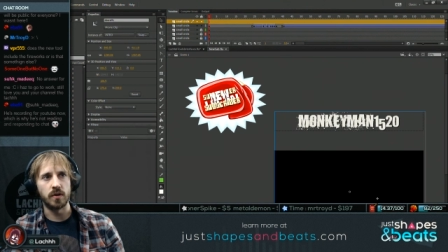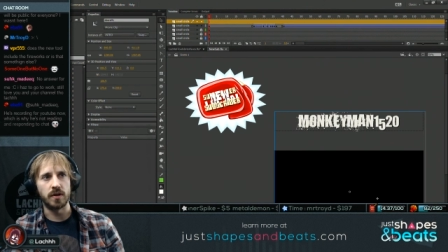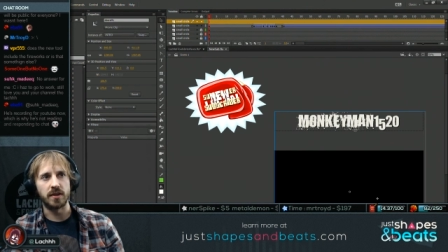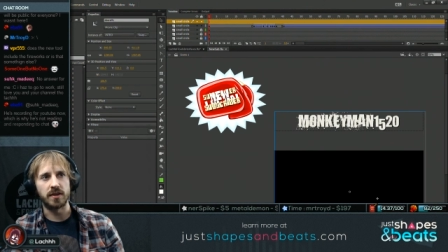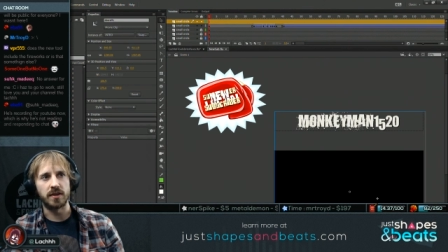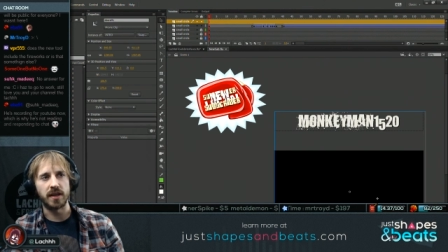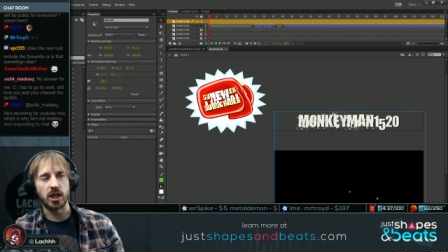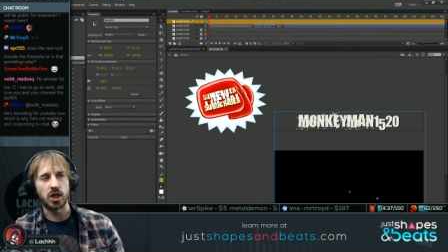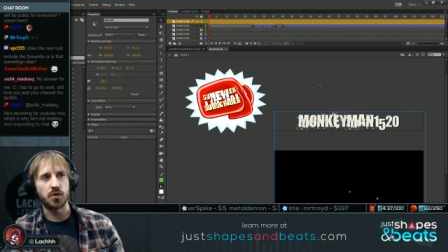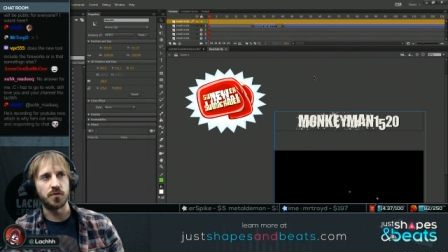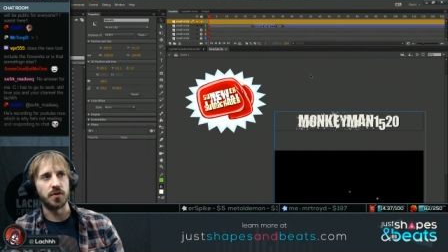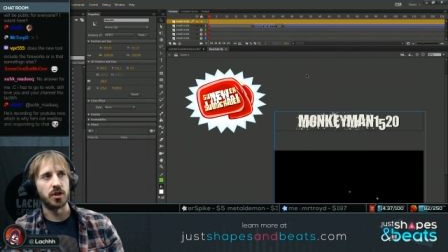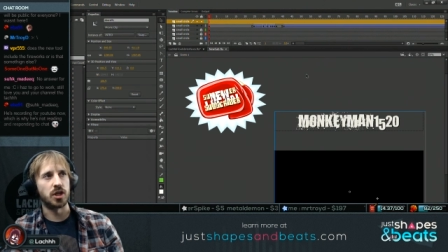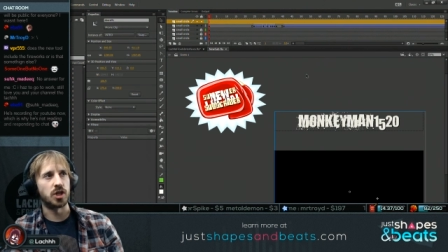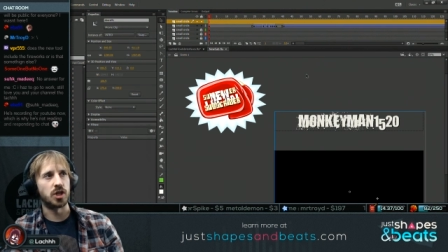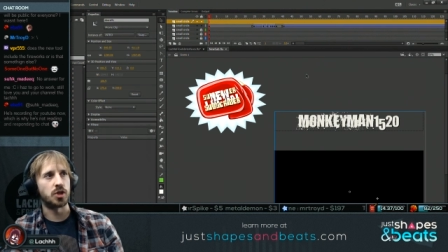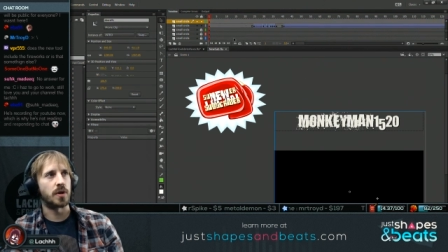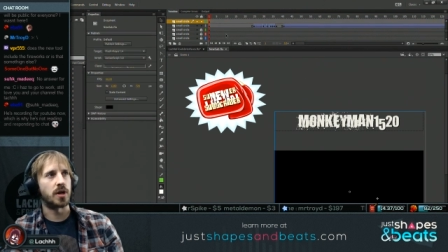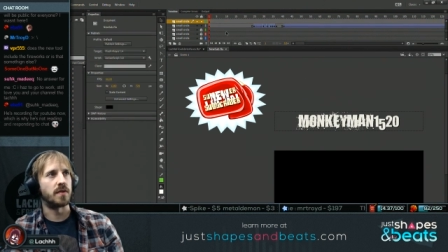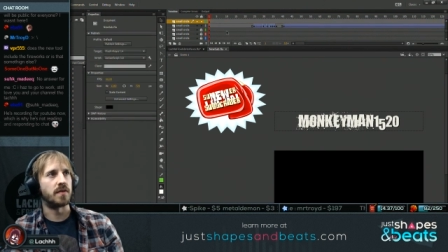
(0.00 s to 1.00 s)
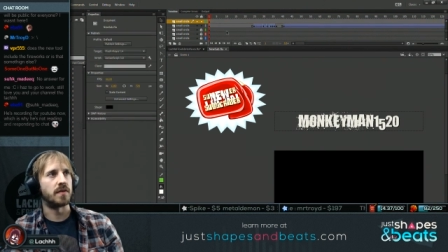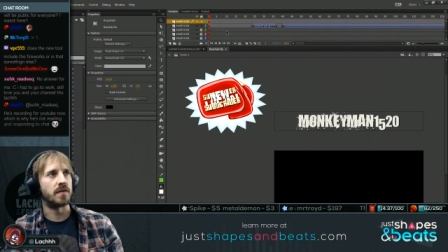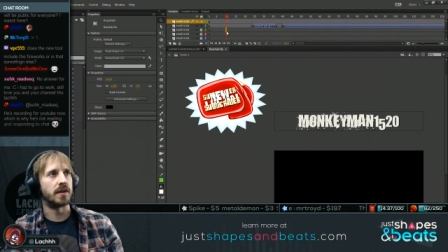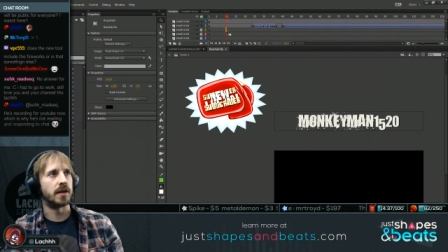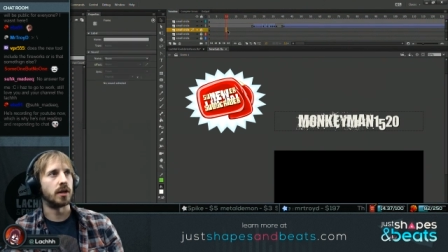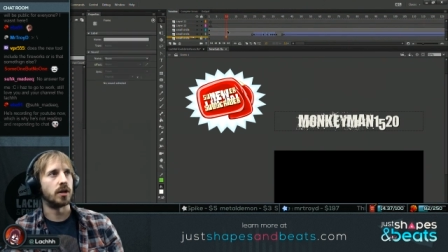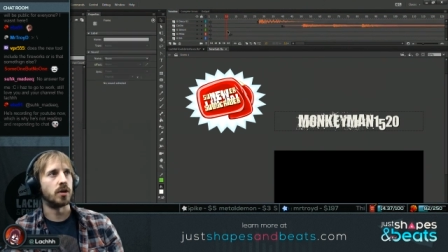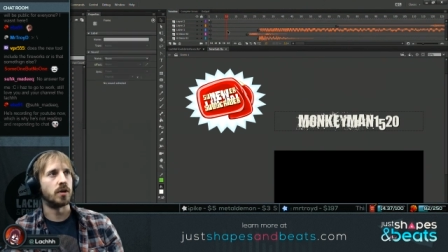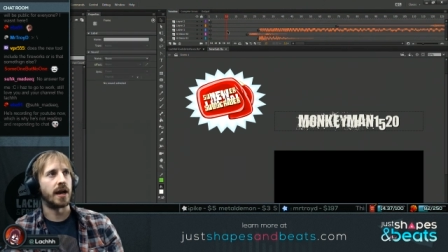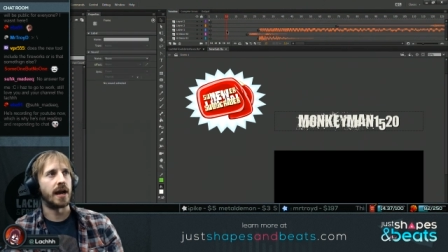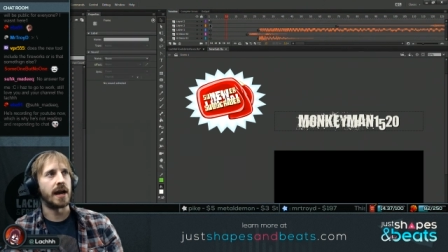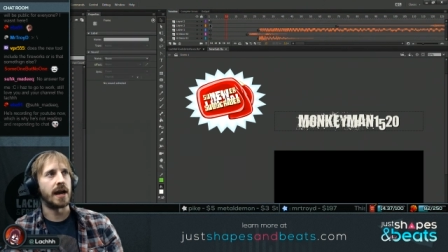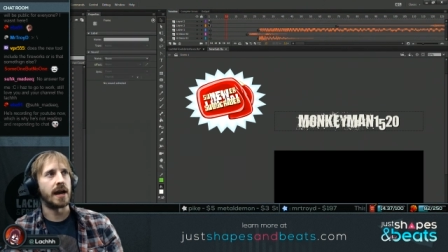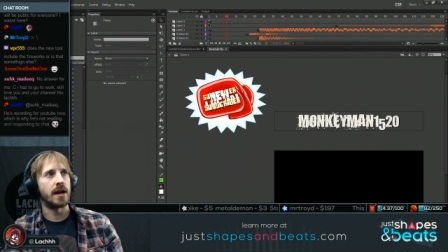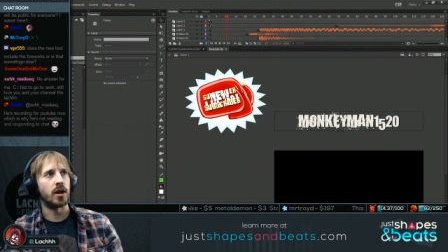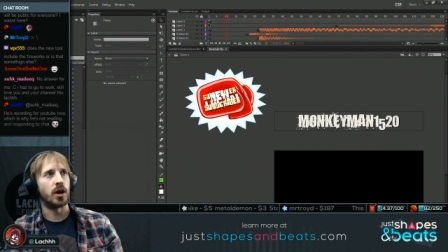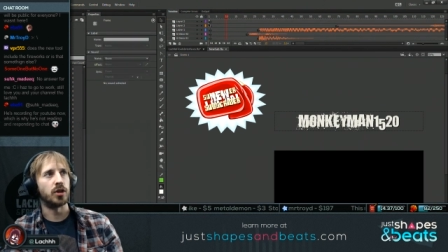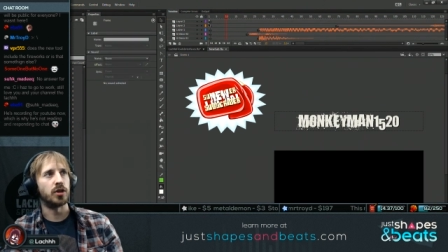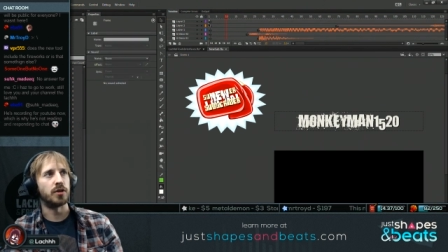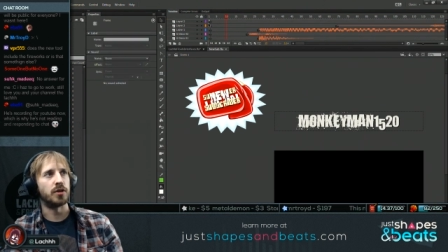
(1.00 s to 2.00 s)
the text field is right over here,
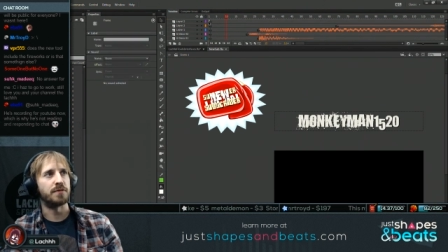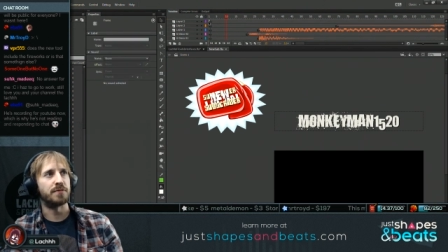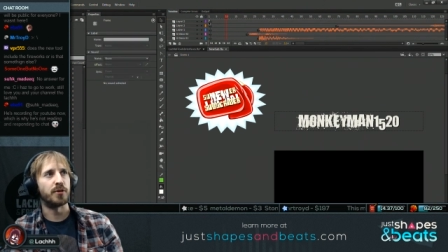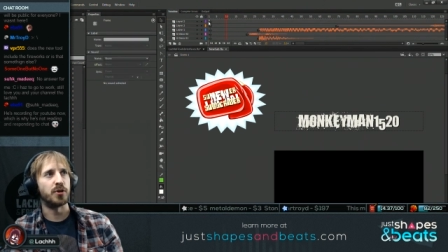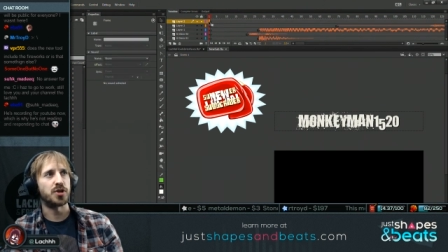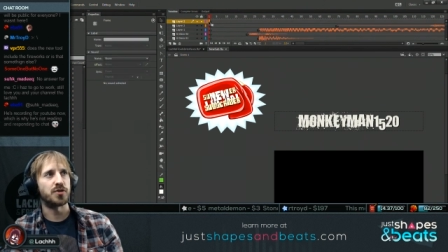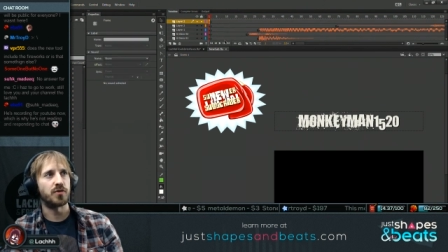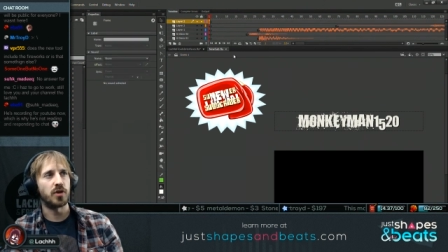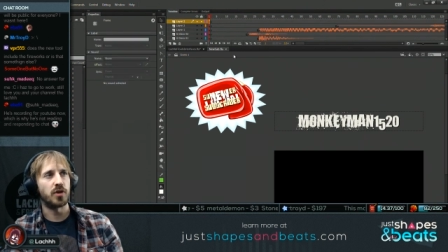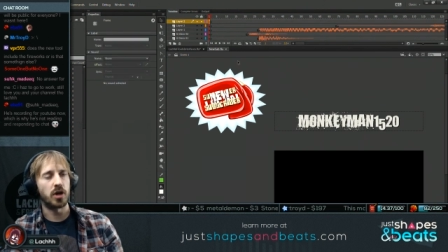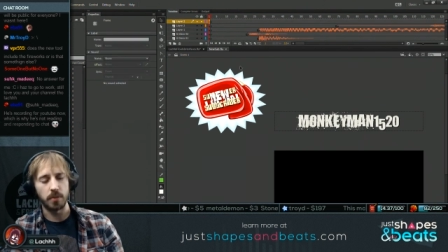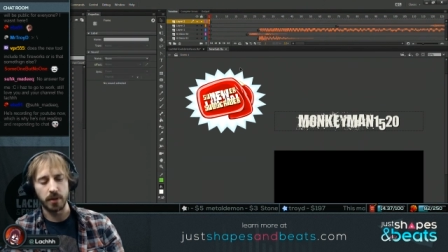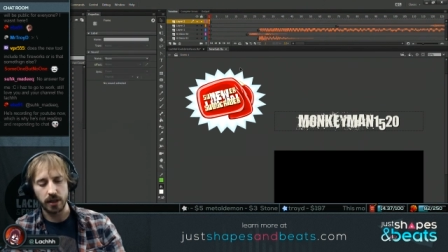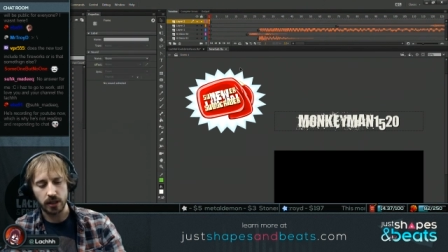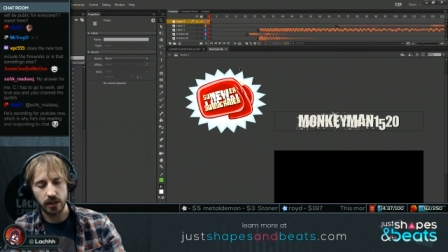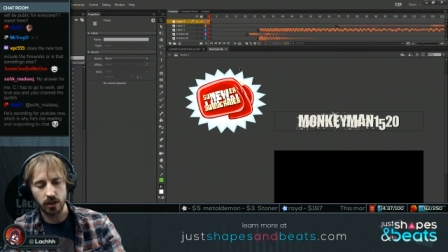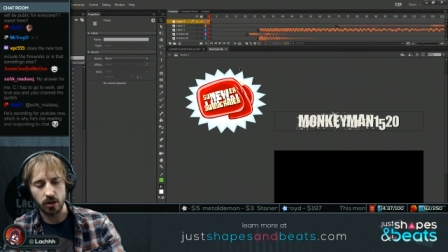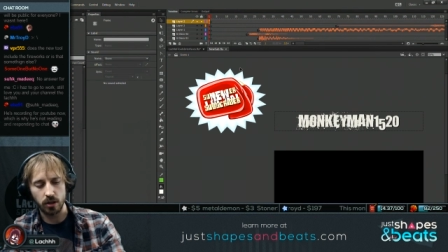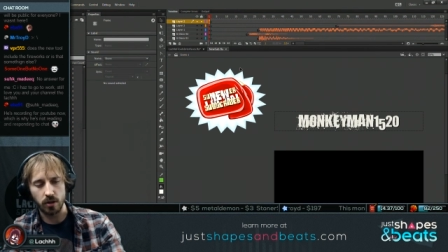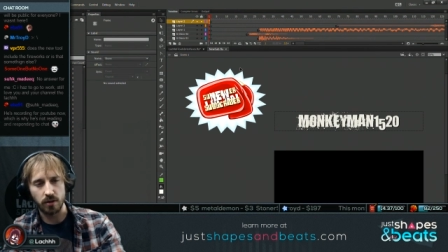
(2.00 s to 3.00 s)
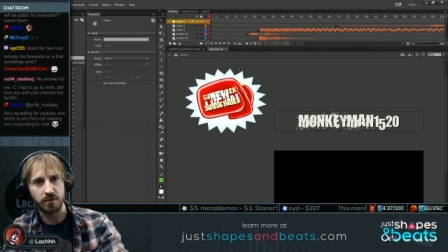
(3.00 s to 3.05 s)
and on the first frame here,